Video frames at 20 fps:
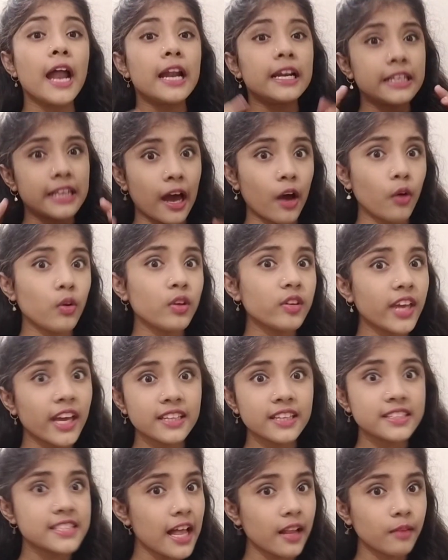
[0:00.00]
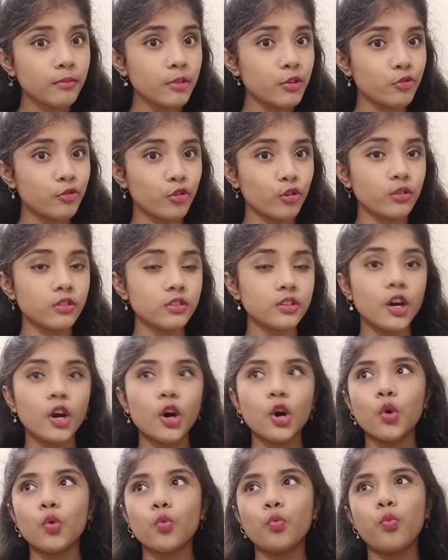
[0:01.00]
Now you can tell me
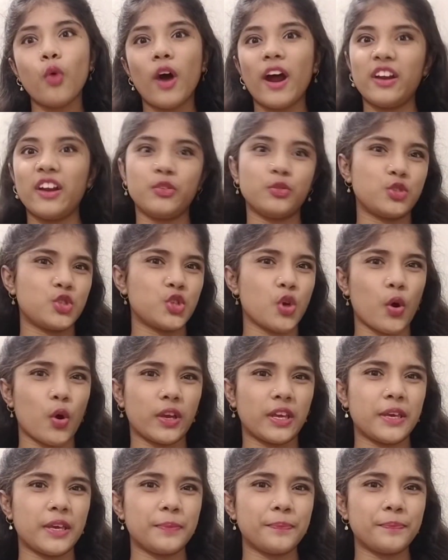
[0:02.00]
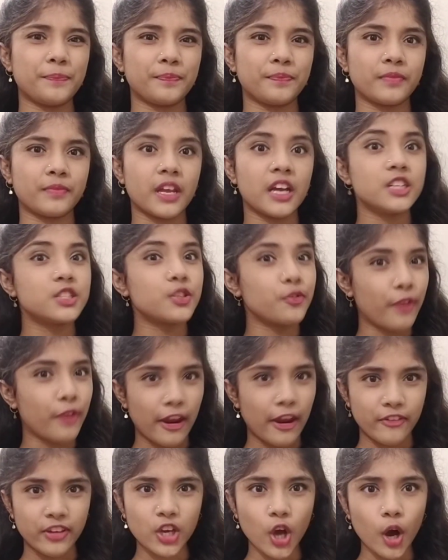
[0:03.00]
why are you talking? It's a
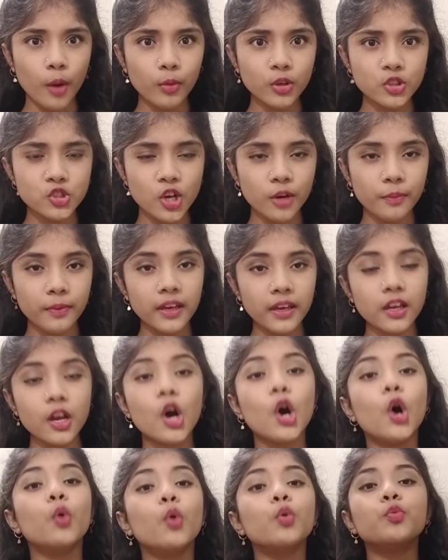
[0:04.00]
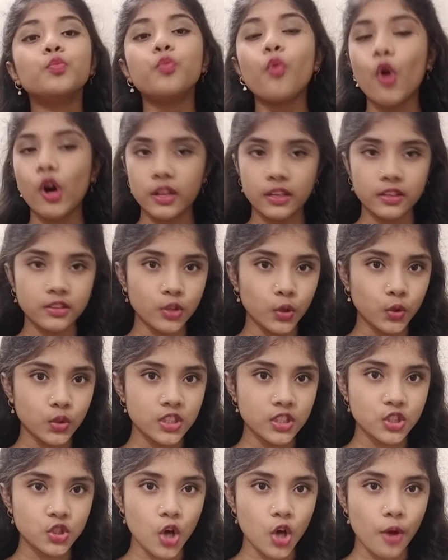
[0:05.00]
very common topic. We all know
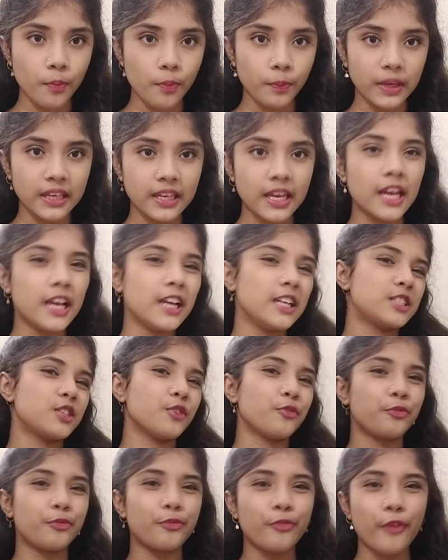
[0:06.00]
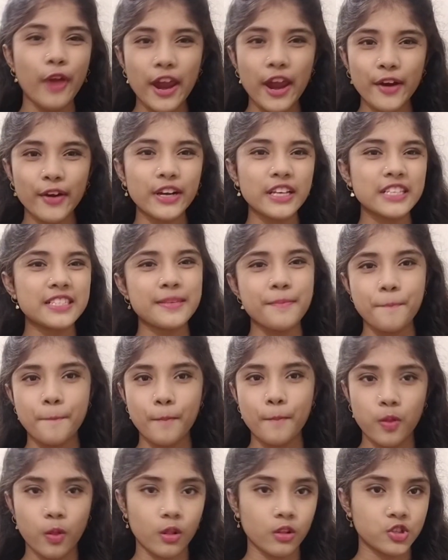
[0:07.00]
this topic. It's a very
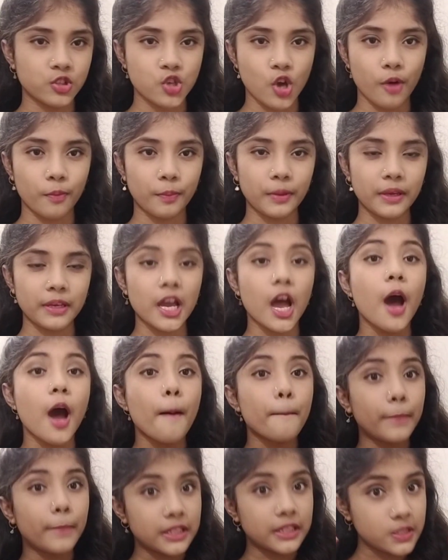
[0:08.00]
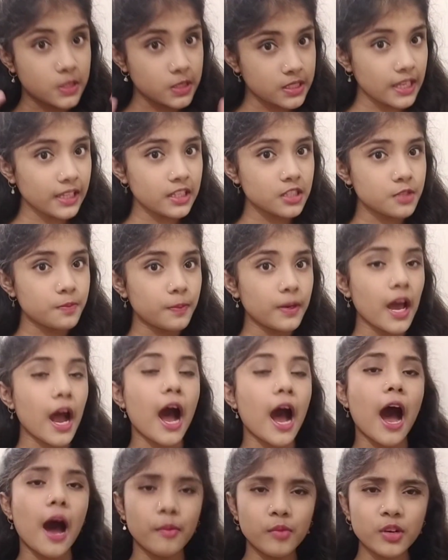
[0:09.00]
simple topic. But today in this video,
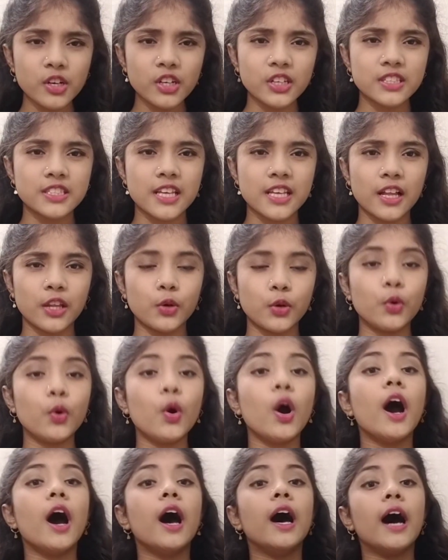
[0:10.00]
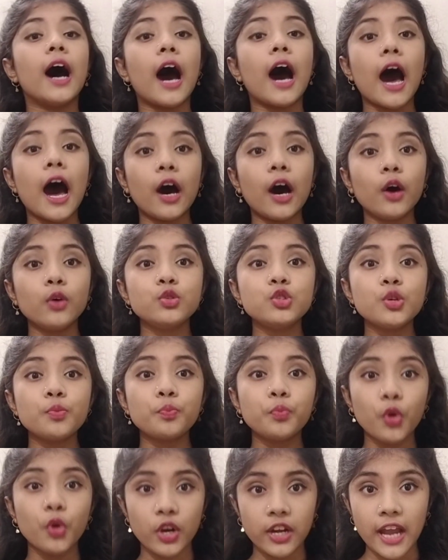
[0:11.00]
I'm going to tell you how to
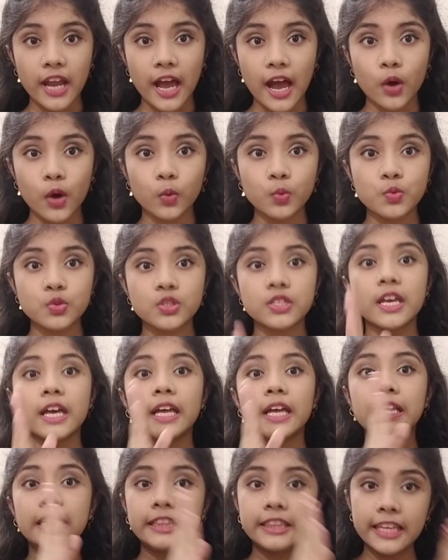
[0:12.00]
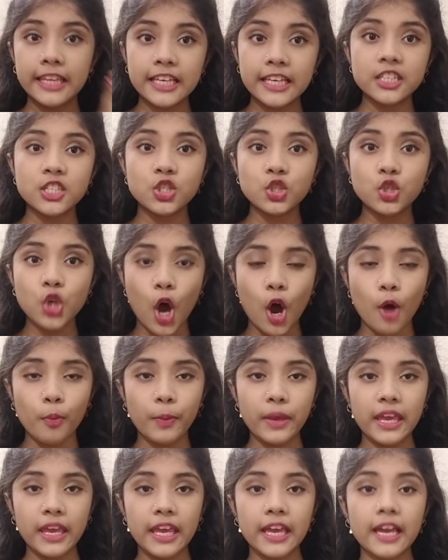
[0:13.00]
pronounce this
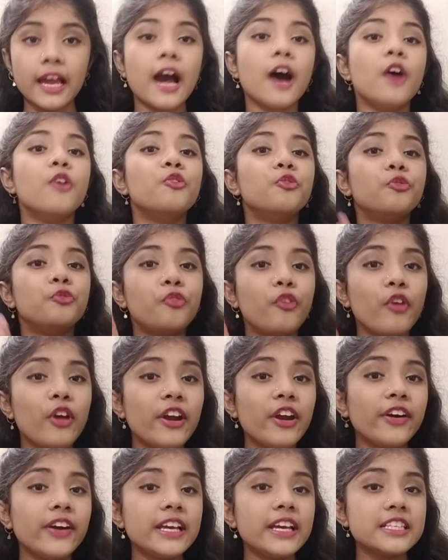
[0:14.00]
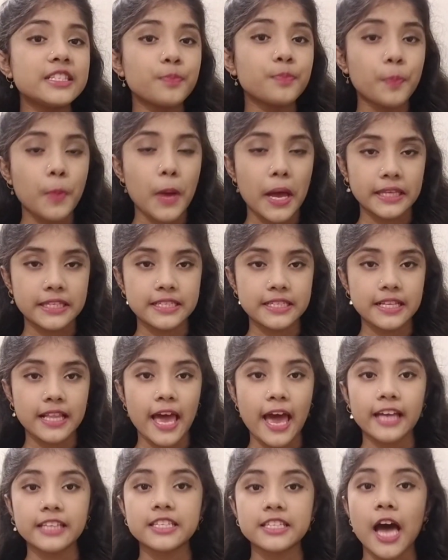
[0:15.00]
topic very smartly
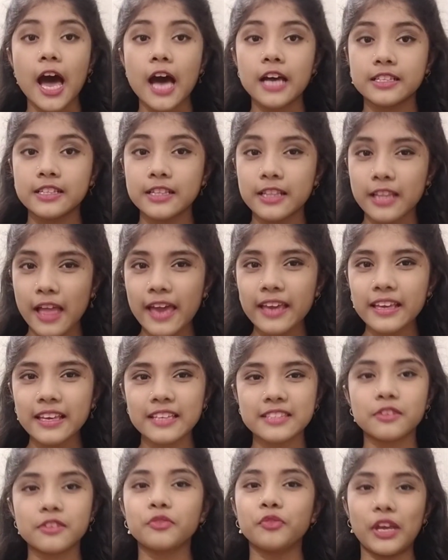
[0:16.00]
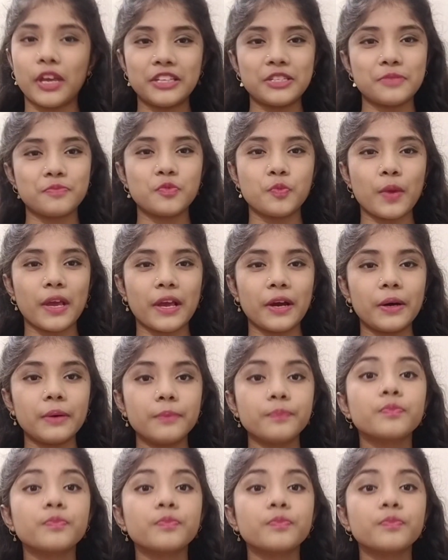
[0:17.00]
and as a native speaker.